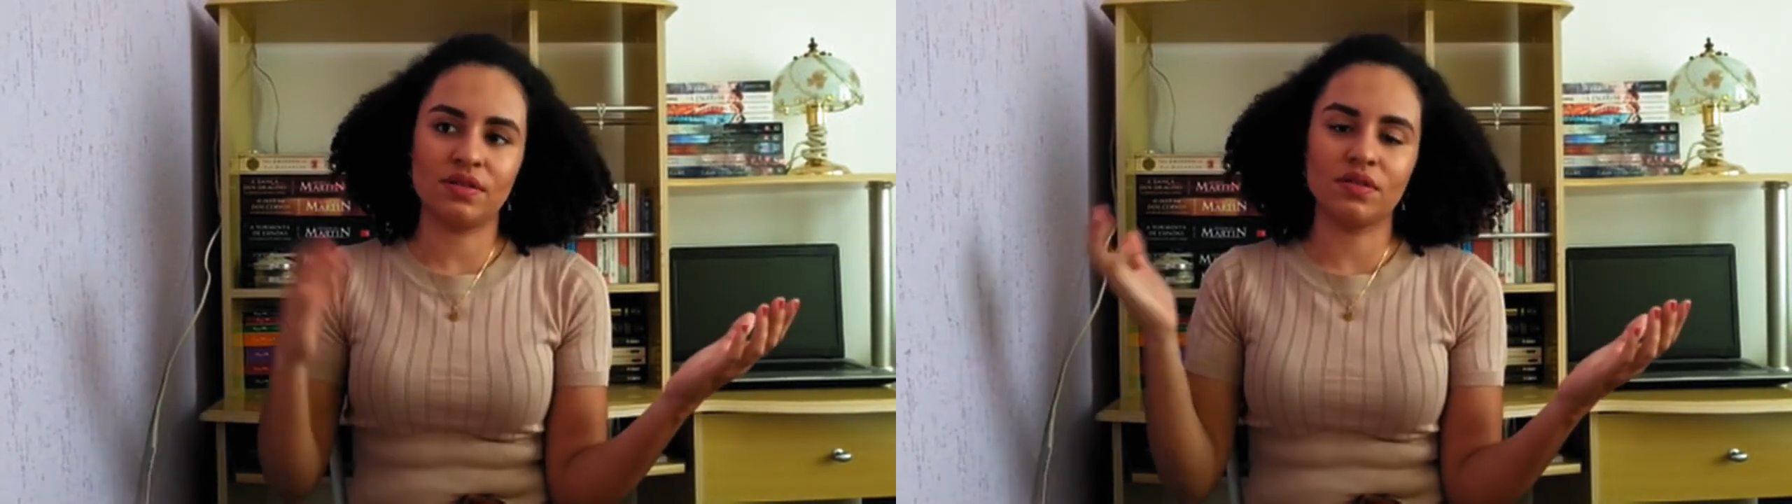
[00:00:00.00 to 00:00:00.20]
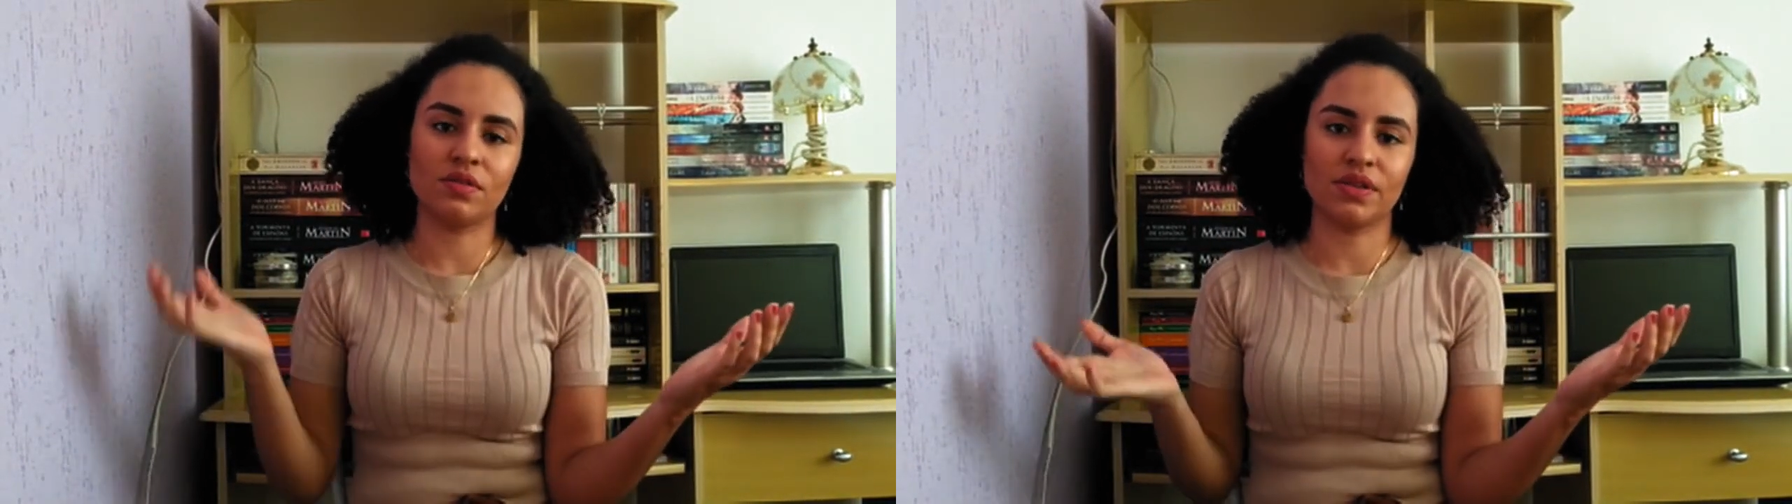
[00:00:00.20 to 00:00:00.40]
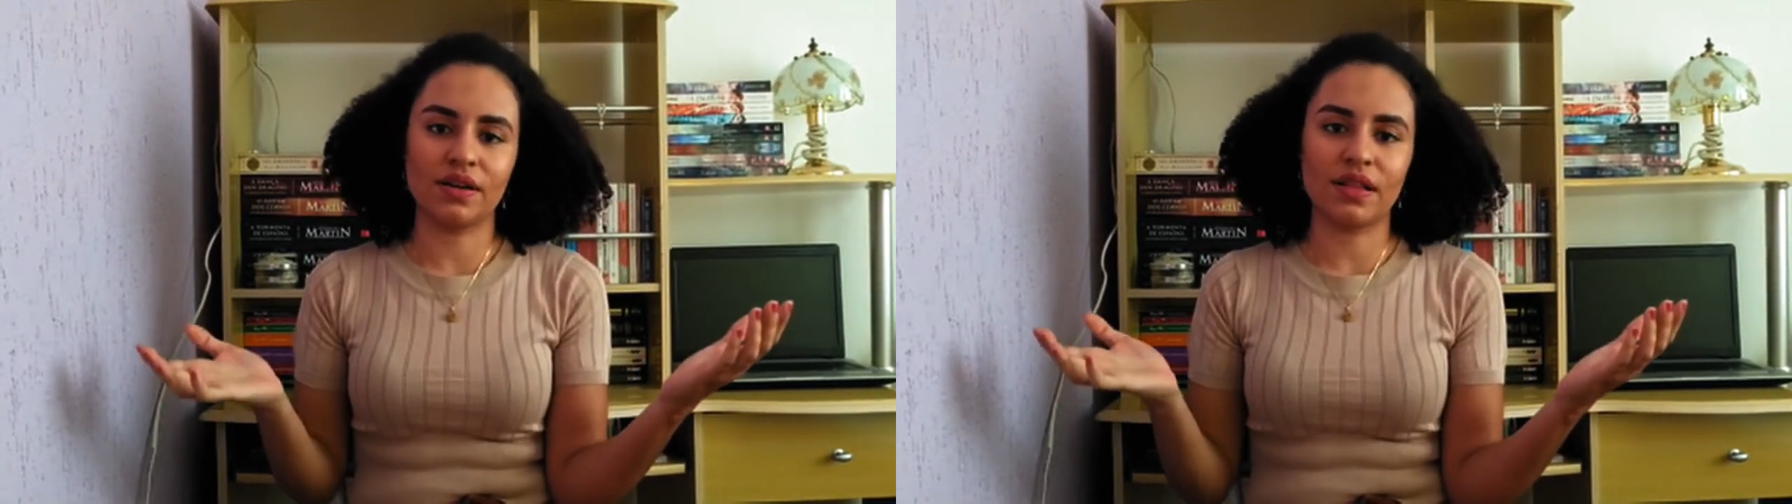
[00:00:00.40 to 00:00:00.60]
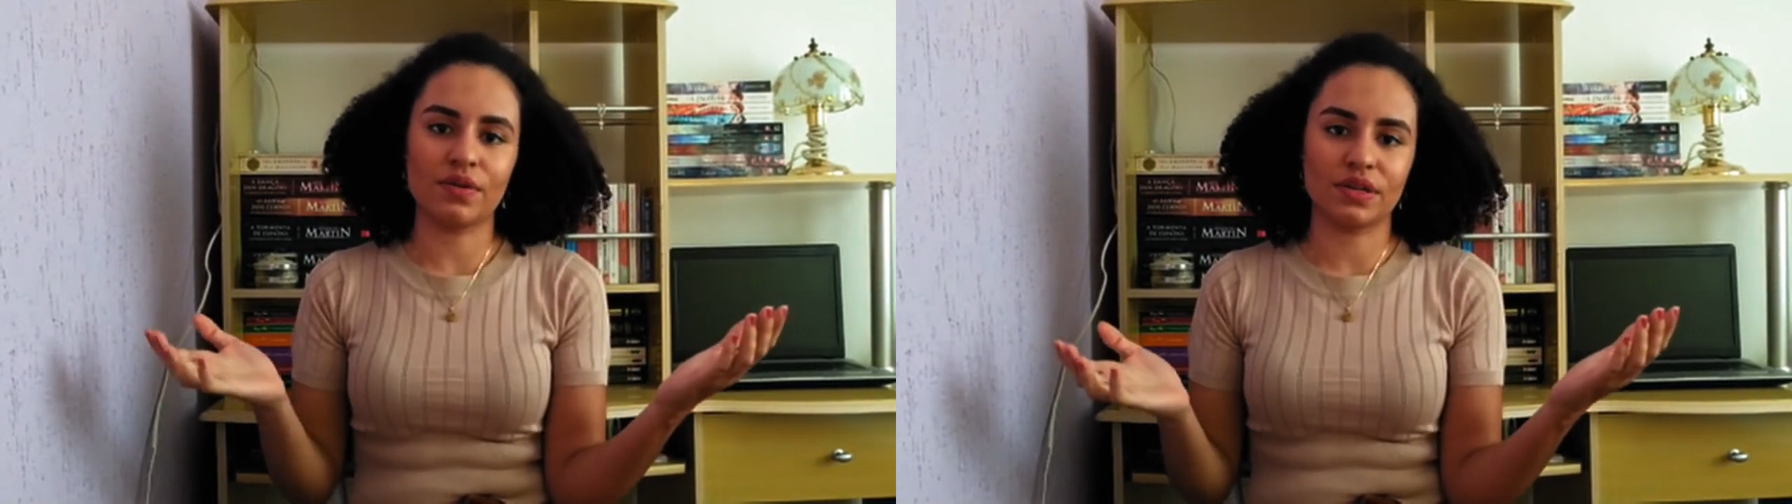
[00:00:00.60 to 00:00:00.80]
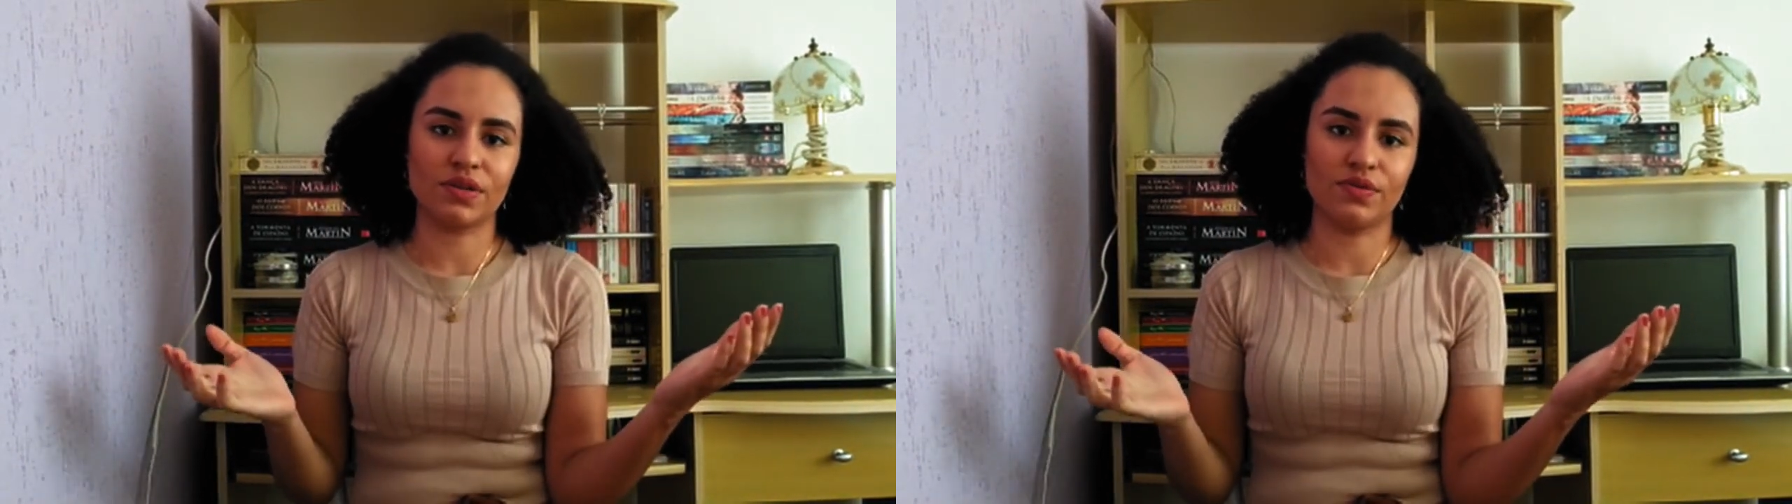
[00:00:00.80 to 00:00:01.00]
the
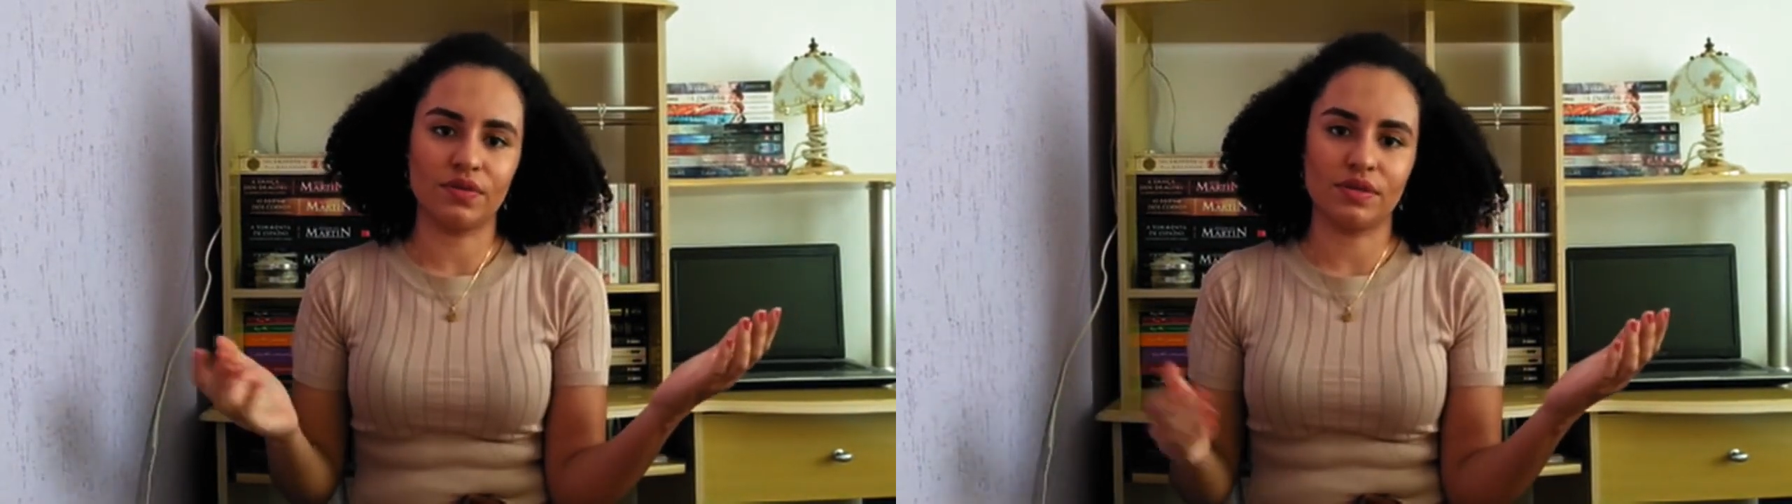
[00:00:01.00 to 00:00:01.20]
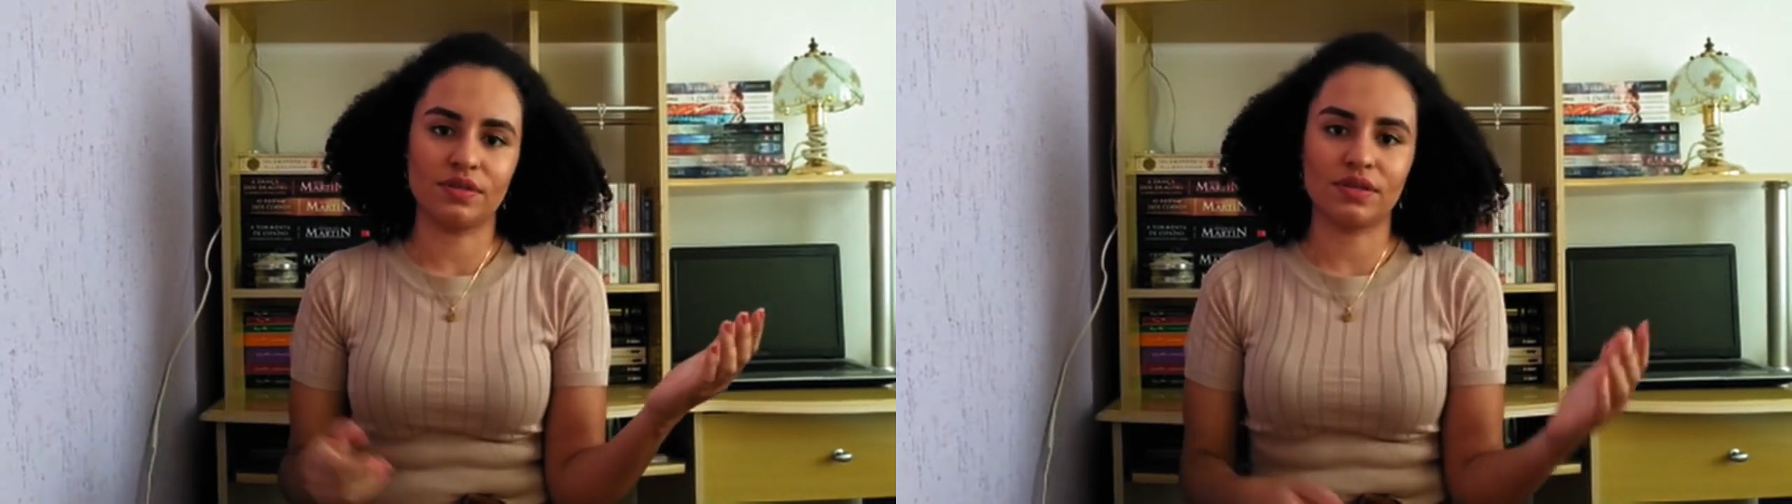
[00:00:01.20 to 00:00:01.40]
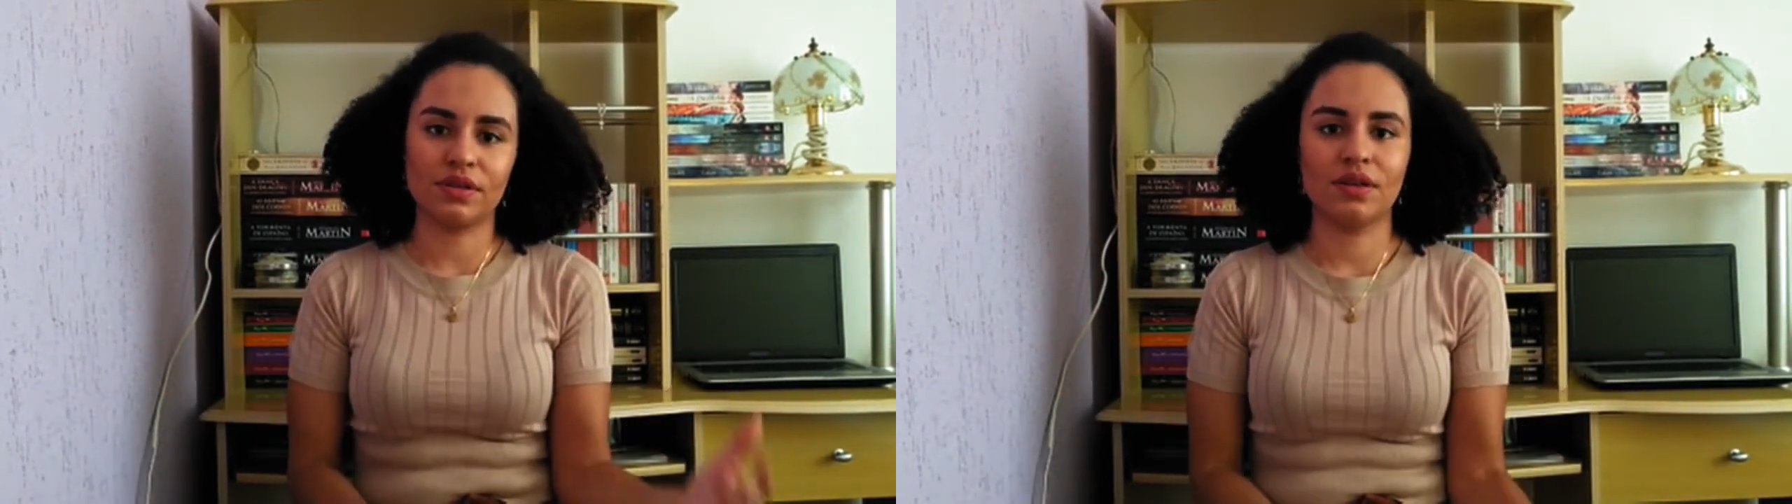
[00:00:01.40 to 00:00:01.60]
non-declarative ones.